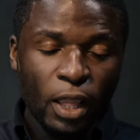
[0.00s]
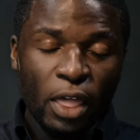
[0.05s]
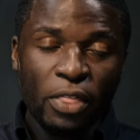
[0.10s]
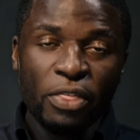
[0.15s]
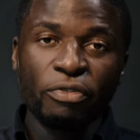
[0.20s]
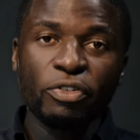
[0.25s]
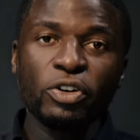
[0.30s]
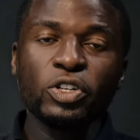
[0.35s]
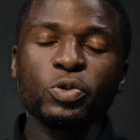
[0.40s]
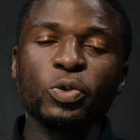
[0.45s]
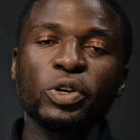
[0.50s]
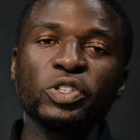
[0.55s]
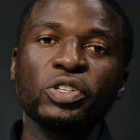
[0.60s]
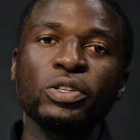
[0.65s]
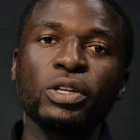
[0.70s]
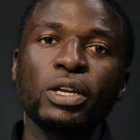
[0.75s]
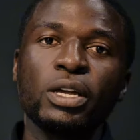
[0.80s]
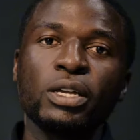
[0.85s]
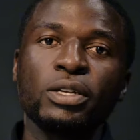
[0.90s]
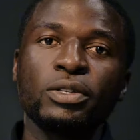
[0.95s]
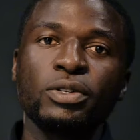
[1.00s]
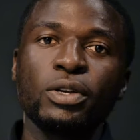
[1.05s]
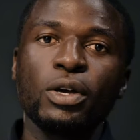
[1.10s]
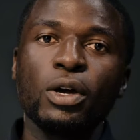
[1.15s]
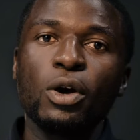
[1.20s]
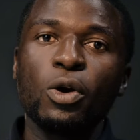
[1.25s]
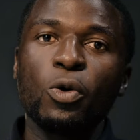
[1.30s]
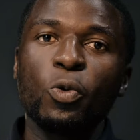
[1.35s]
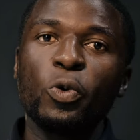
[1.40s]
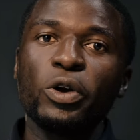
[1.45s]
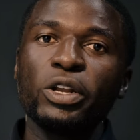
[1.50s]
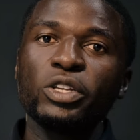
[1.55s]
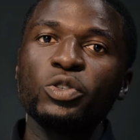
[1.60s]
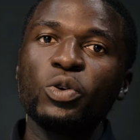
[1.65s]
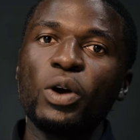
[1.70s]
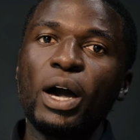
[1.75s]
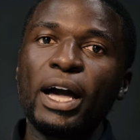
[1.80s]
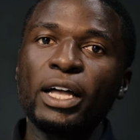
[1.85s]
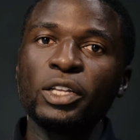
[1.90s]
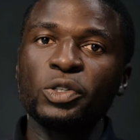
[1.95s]
The first question is, what is
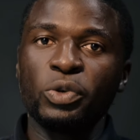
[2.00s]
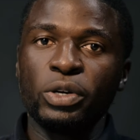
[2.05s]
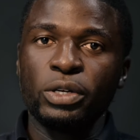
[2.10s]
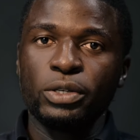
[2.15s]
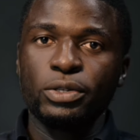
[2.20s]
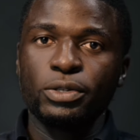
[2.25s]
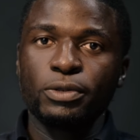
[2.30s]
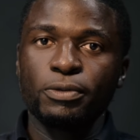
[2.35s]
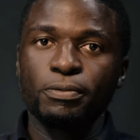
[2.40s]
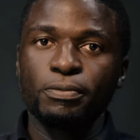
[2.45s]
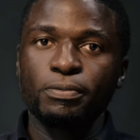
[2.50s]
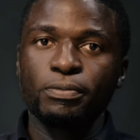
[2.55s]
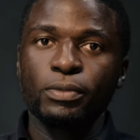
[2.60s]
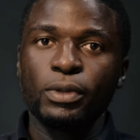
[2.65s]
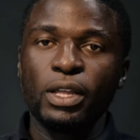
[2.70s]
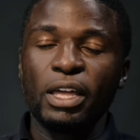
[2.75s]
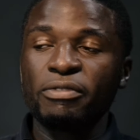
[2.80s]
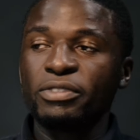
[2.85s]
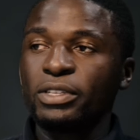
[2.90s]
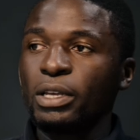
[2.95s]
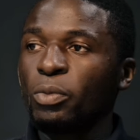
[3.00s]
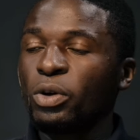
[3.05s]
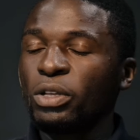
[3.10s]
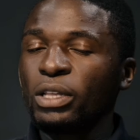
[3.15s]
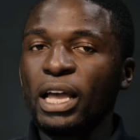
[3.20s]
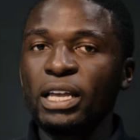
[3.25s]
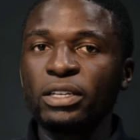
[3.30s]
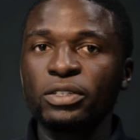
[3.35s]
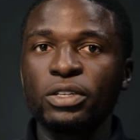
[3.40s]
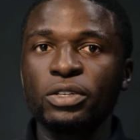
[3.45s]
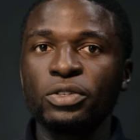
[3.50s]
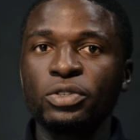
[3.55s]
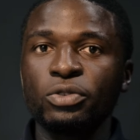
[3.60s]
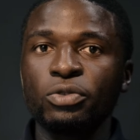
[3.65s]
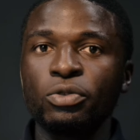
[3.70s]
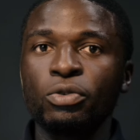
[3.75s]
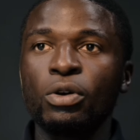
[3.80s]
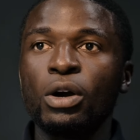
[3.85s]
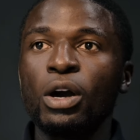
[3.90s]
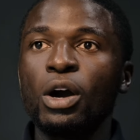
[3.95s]
your address? If someone asks
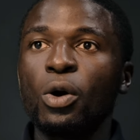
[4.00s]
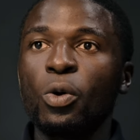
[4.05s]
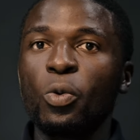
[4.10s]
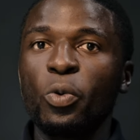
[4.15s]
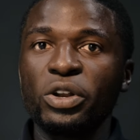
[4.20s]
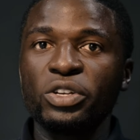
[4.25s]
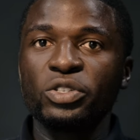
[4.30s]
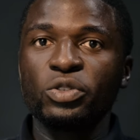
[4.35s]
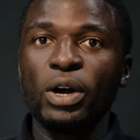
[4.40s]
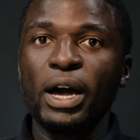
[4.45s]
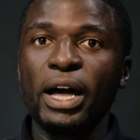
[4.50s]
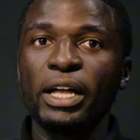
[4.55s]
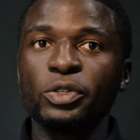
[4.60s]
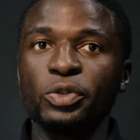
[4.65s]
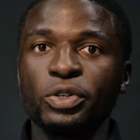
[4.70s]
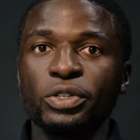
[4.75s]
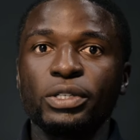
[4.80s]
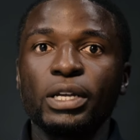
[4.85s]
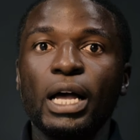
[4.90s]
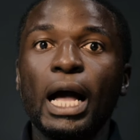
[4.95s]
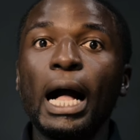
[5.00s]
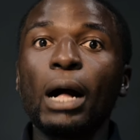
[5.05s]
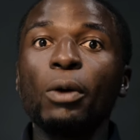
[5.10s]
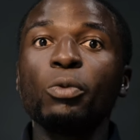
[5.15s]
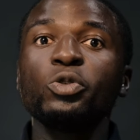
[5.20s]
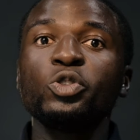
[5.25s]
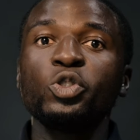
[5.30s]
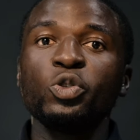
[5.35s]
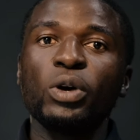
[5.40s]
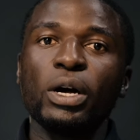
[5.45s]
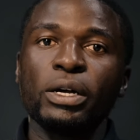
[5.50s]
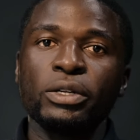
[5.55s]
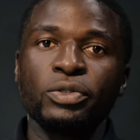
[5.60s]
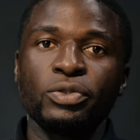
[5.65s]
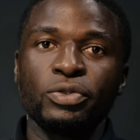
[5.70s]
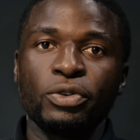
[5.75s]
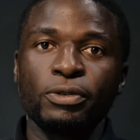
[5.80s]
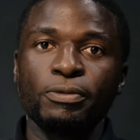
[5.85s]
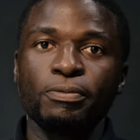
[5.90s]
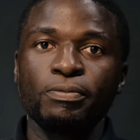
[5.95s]
you, what is your address? How would you
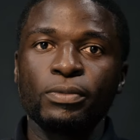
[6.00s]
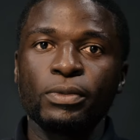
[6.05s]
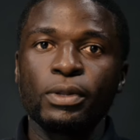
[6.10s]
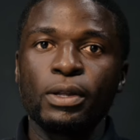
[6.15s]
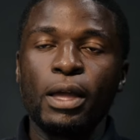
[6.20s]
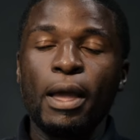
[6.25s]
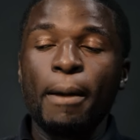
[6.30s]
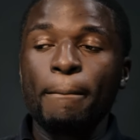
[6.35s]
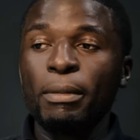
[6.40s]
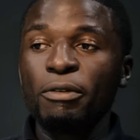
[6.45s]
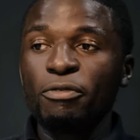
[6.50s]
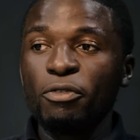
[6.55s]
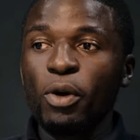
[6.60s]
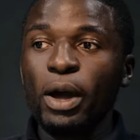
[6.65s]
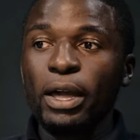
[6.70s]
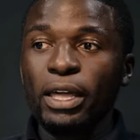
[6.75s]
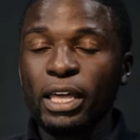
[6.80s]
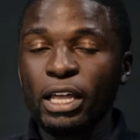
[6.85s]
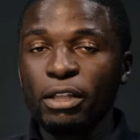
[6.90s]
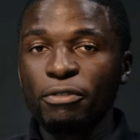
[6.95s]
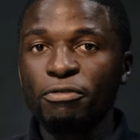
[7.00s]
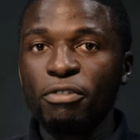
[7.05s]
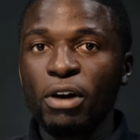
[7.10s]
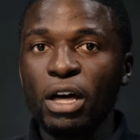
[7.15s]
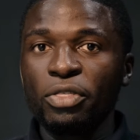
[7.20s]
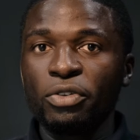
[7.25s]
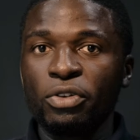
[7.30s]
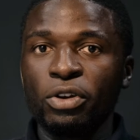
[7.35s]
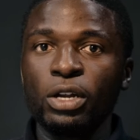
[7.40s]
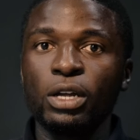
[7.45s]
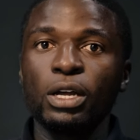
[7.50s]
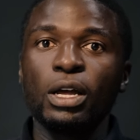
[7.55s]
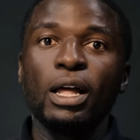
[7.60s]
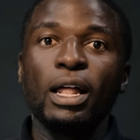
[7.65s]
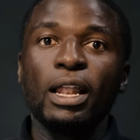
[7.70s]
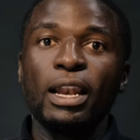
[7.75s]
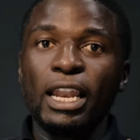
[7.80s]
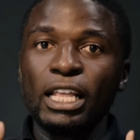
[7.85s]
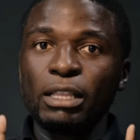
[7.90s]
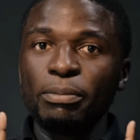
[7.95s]
answer? Before I get further,
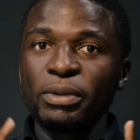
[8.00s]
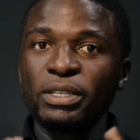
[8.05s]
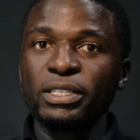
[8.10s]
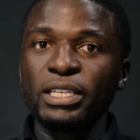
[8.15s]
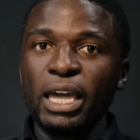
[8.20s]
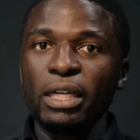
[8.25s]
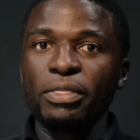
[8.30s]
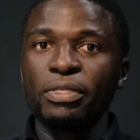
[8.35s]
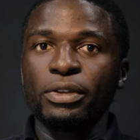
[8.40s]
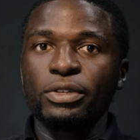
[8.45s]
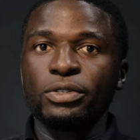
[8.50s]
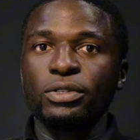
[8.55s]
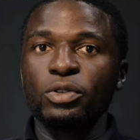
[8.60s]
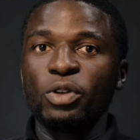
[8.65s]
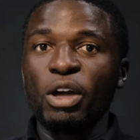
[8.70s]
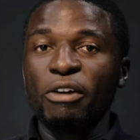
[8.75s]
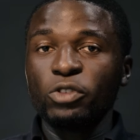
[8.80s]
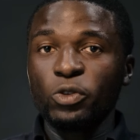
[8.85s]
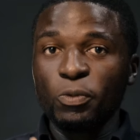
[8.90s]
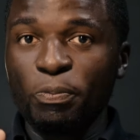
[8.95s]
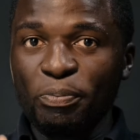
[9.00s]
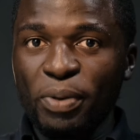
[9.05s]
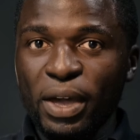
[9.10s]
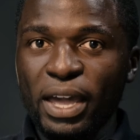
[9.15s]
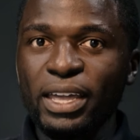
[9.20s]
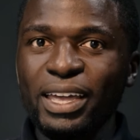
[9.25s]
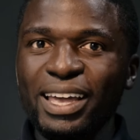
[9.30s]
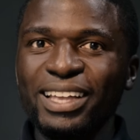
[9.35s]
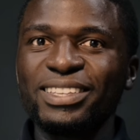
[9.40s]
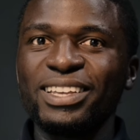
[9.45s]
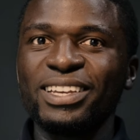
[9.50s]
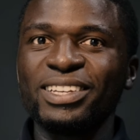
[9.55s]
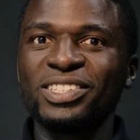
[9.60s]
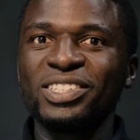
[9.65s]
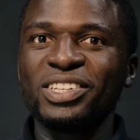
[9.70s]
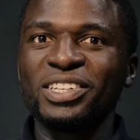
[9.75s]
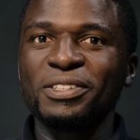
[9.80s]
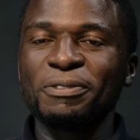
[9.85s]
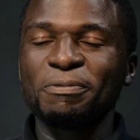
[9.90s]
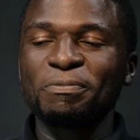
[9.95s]
let me say this. You have to pay
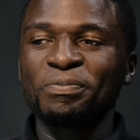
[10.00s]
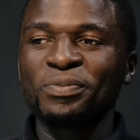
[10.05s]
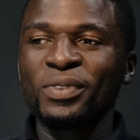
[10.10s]
attention.